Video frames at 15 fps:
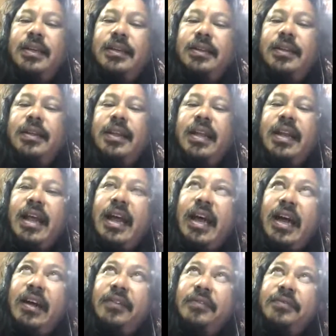And then I
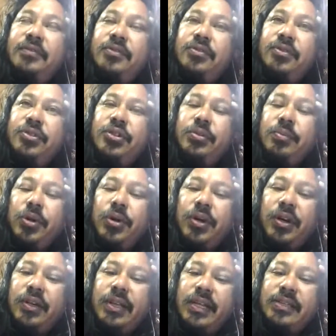have 2
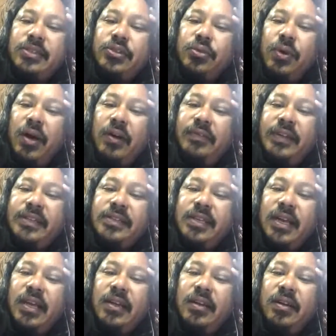more that's 12 and
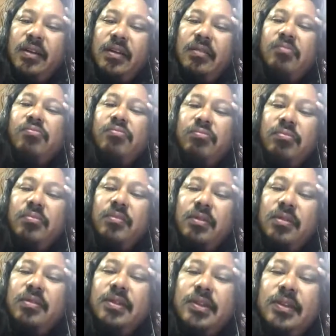10.
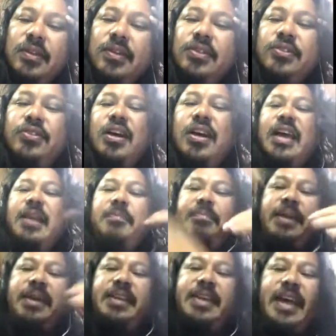So I got a
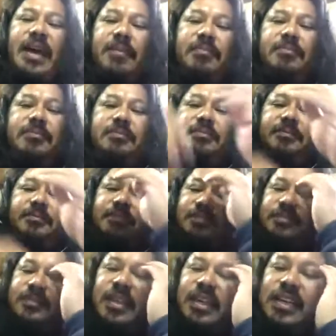big gap,
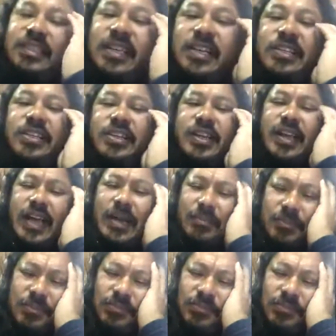like a 10-year gap.